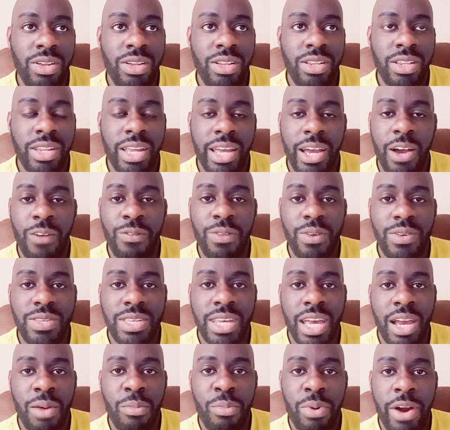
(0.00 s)
the help of
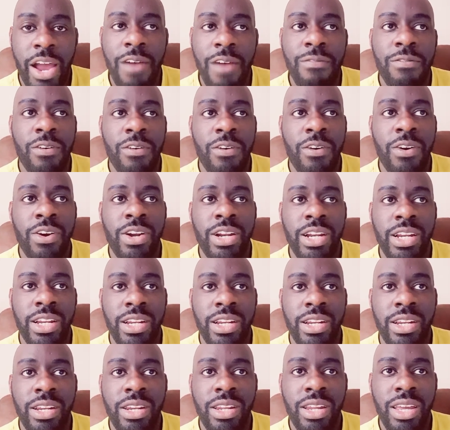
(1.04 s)
Sam Bradford
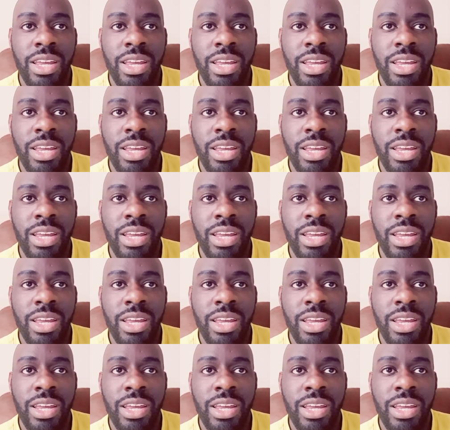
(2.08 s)
and